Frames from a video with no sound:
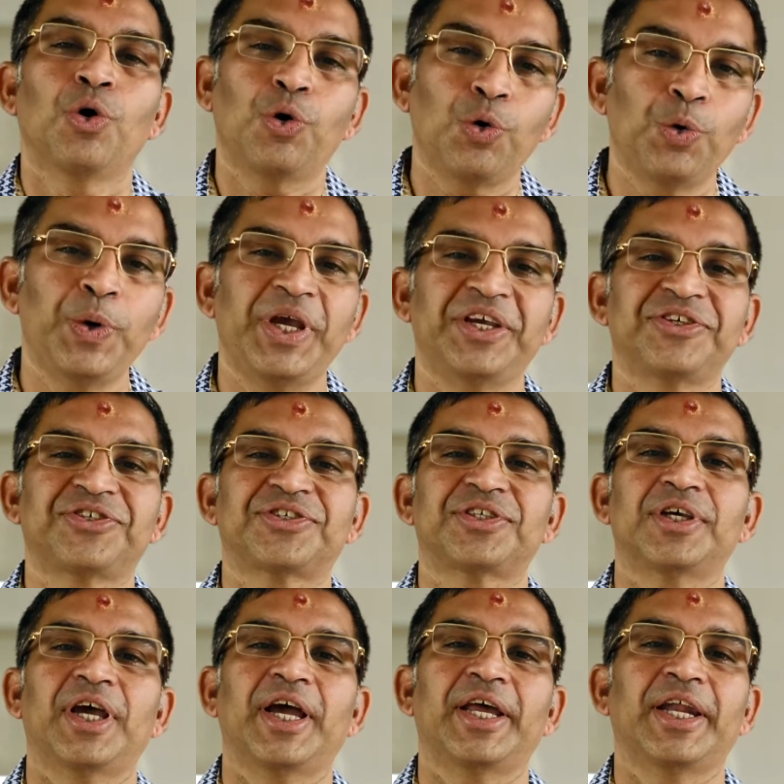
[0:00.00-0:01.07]
who
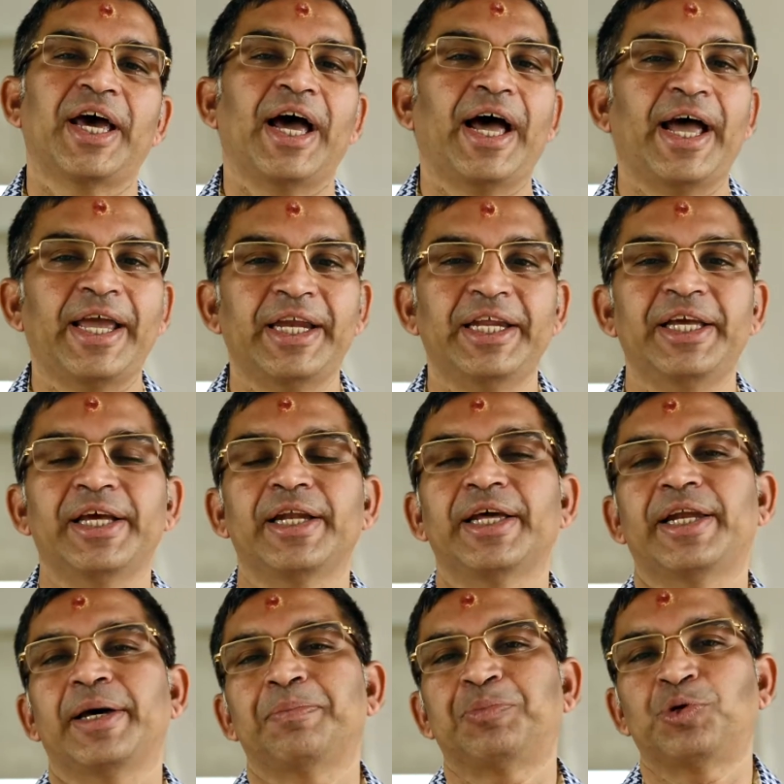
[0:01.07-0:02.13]
is an ideal
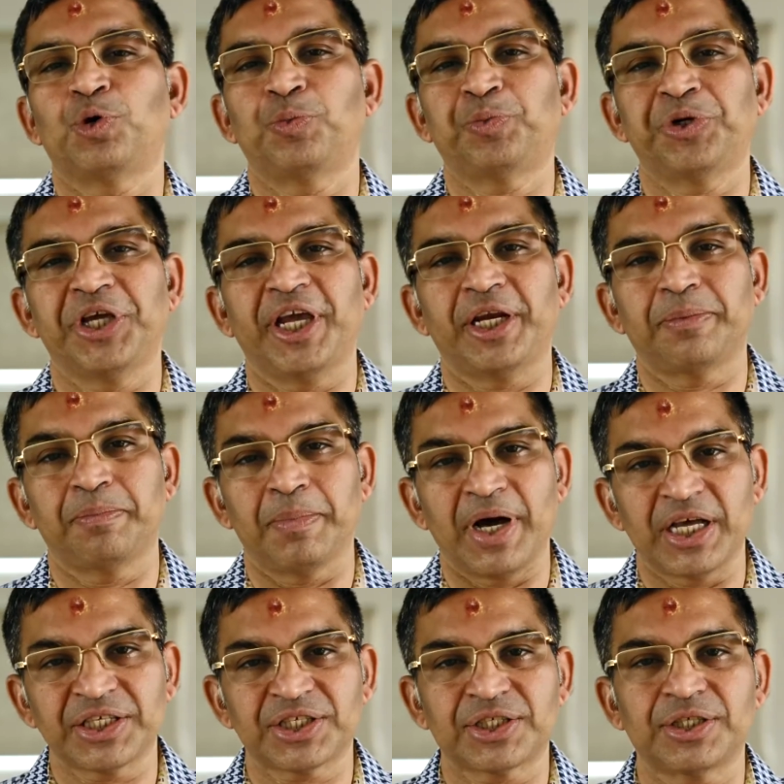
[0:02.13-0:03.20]
and appropriate
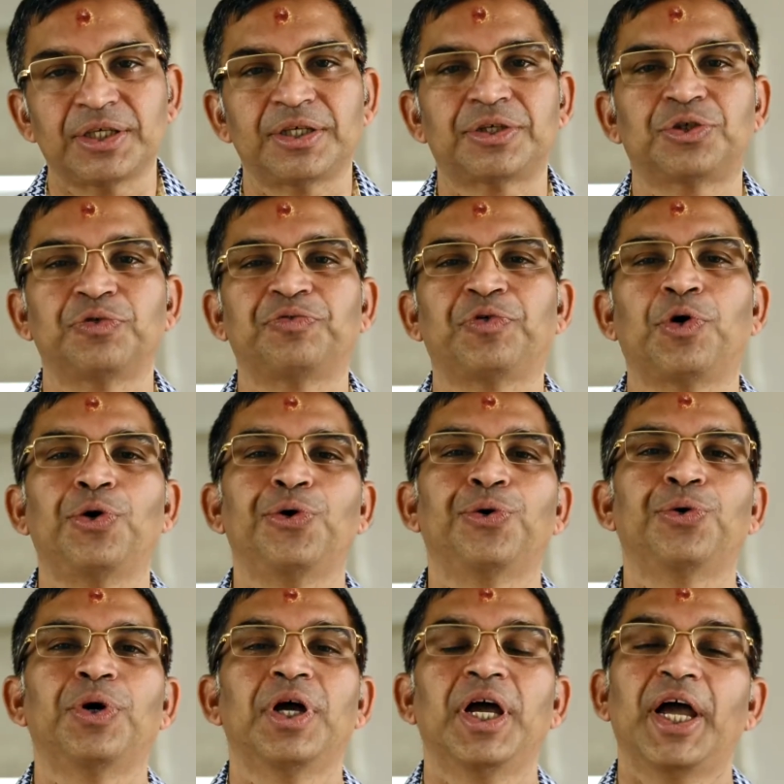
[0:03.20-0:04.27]
master to
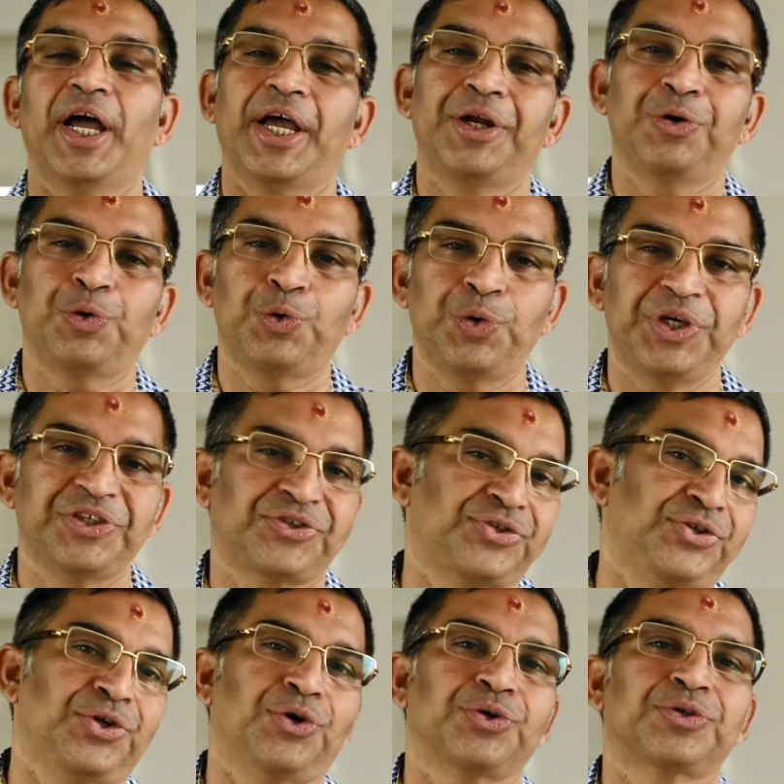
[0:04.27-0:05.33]
follow and who
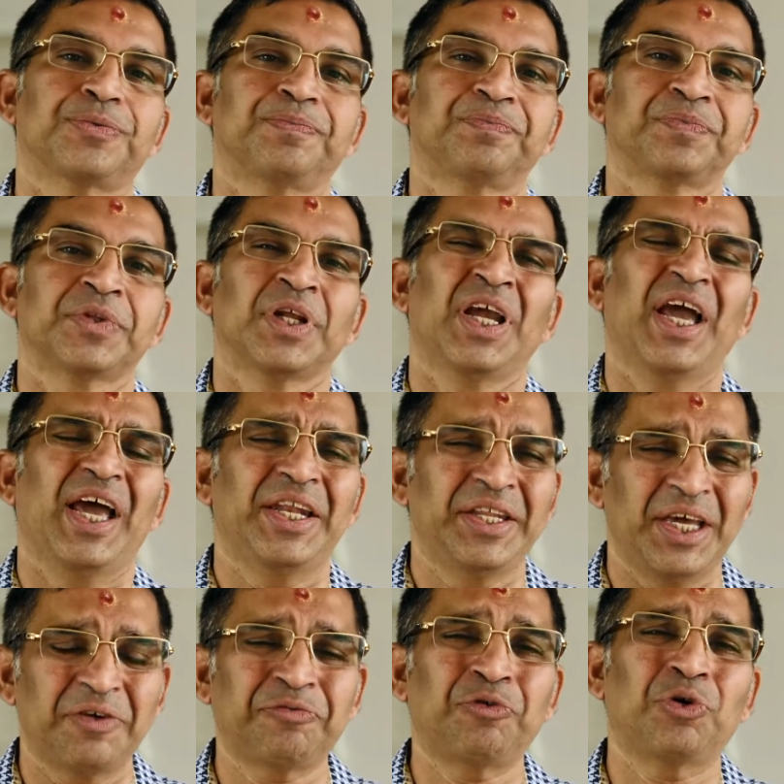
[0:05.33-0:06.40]
is not. And
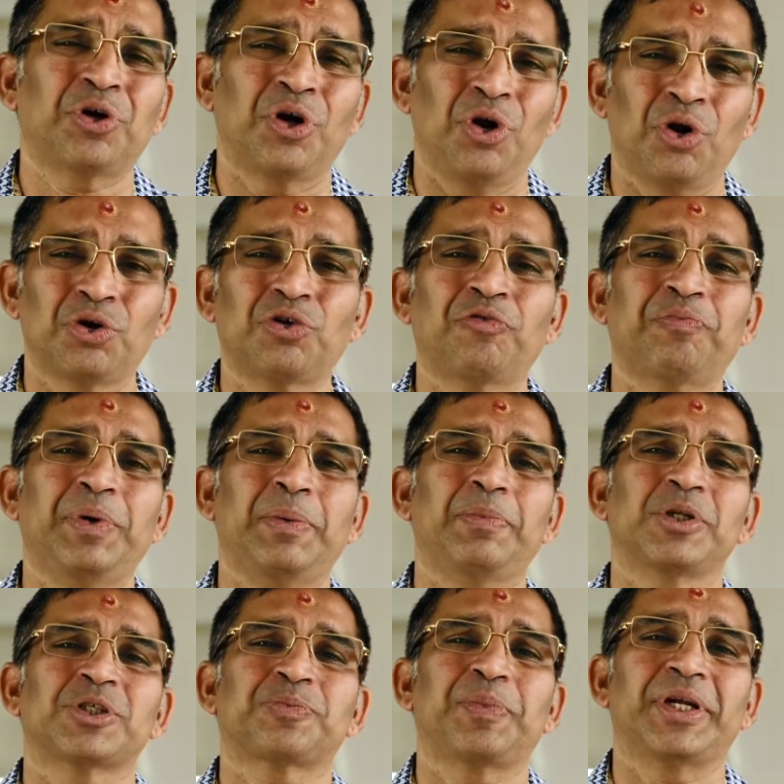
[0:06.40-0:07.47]
therefore, a lot of
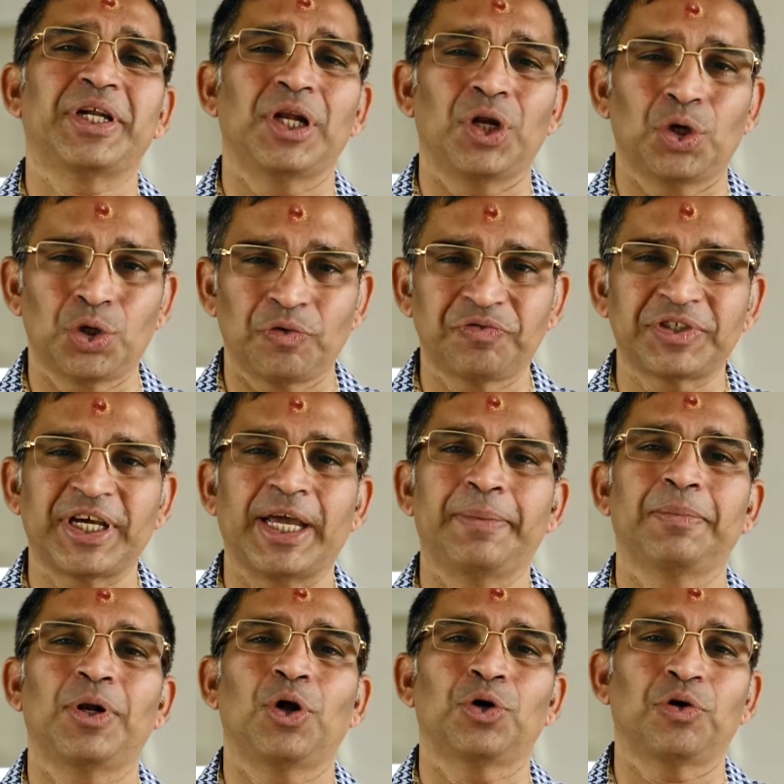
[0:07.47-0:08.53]
people spend a lot of
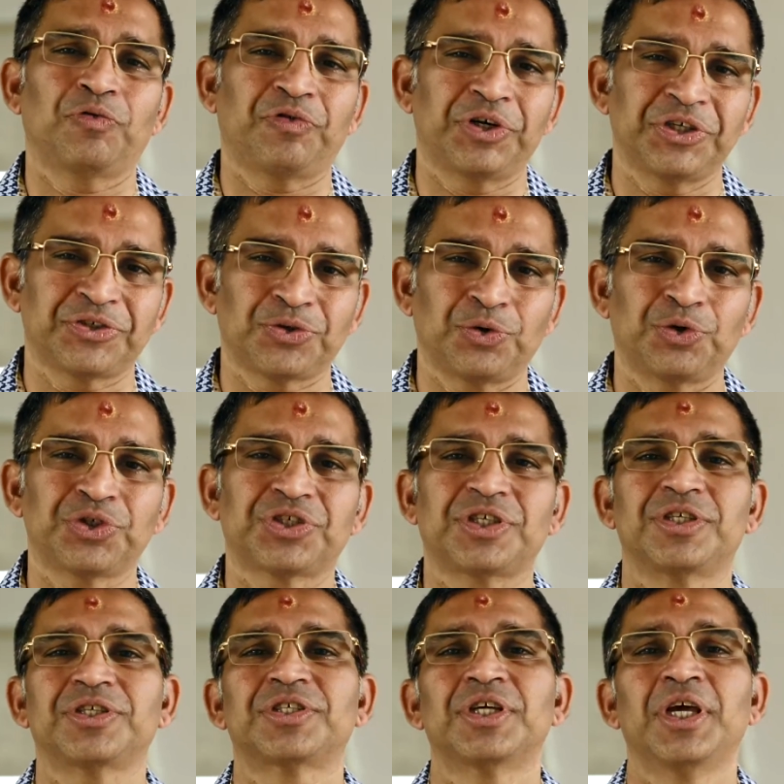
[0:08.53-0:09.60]
time, a lot of
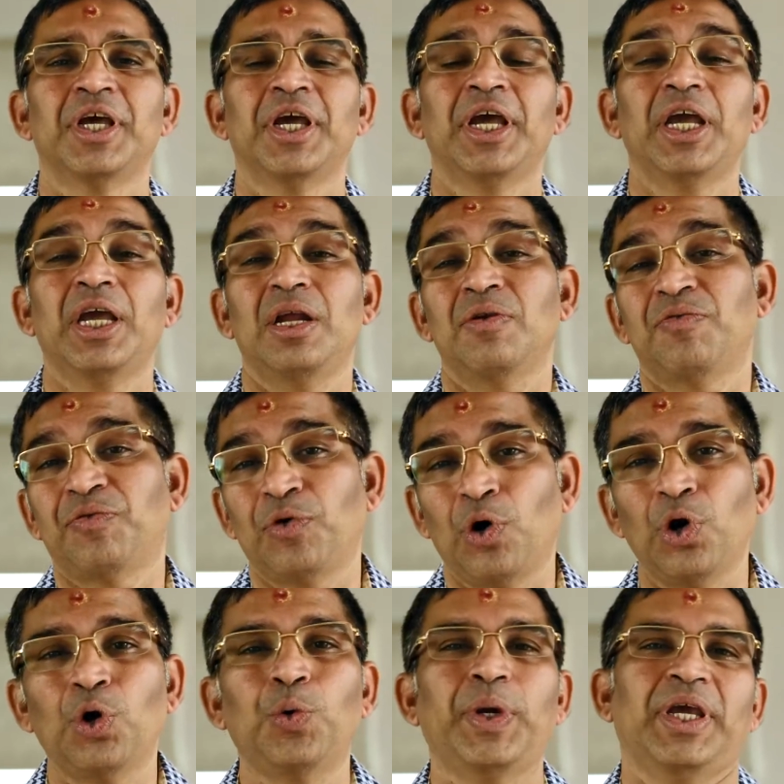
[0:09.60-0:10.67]
resources in
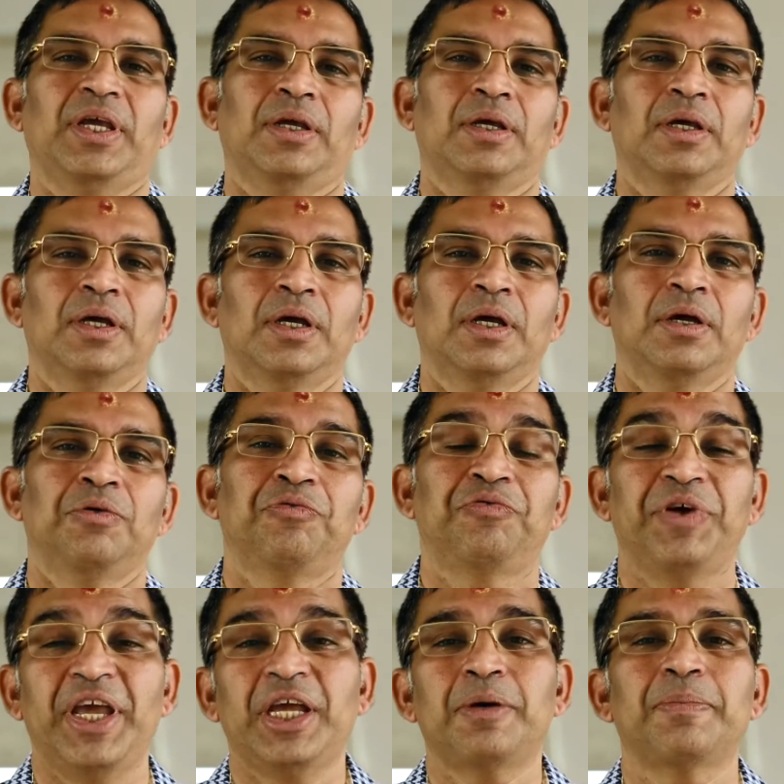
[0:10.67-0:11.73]
following
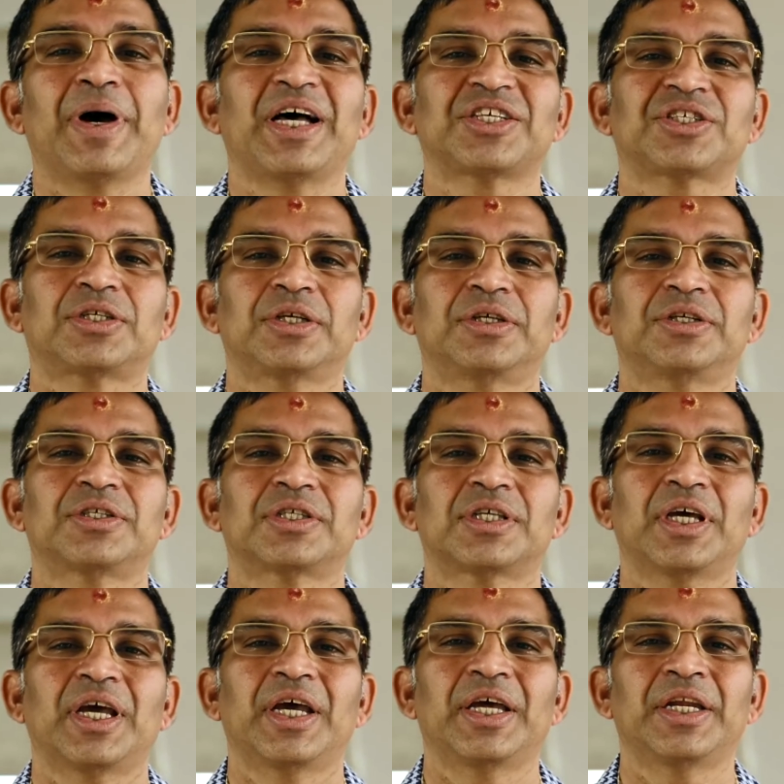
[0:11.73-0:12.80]
fake
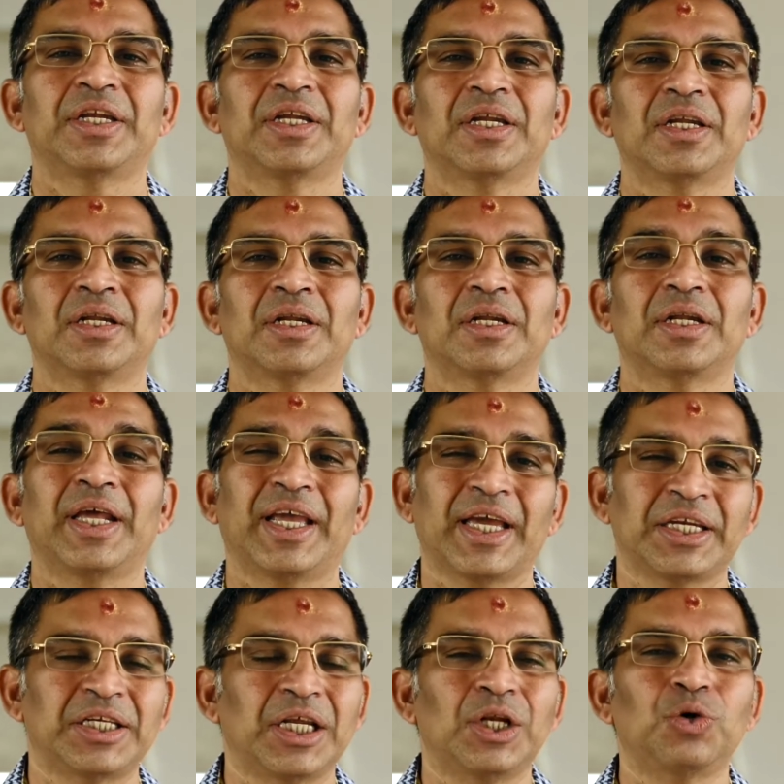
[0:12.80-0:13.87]
masters and they
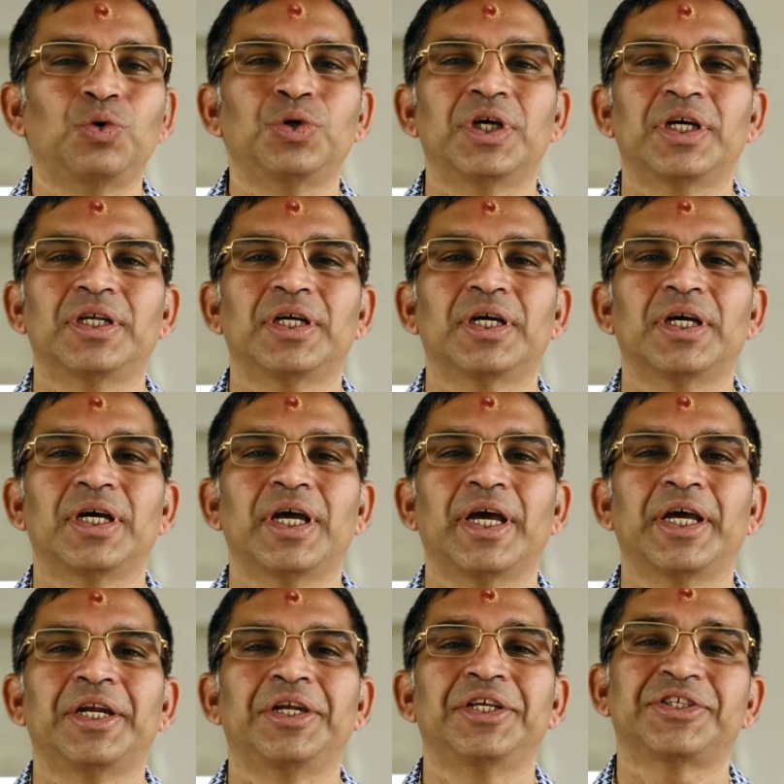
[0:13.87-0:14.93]
get deluded
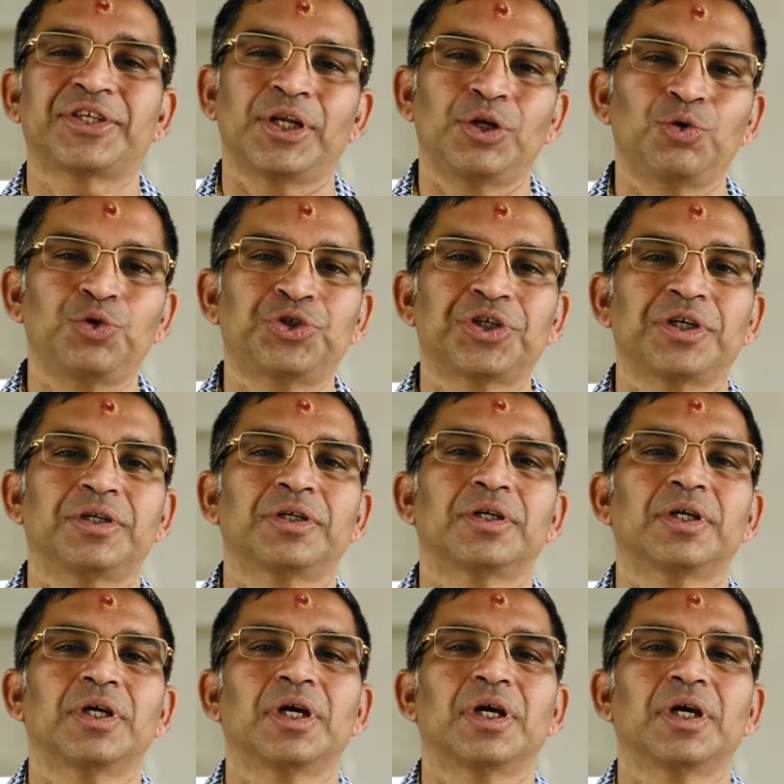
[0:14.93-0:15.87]
and disillusioned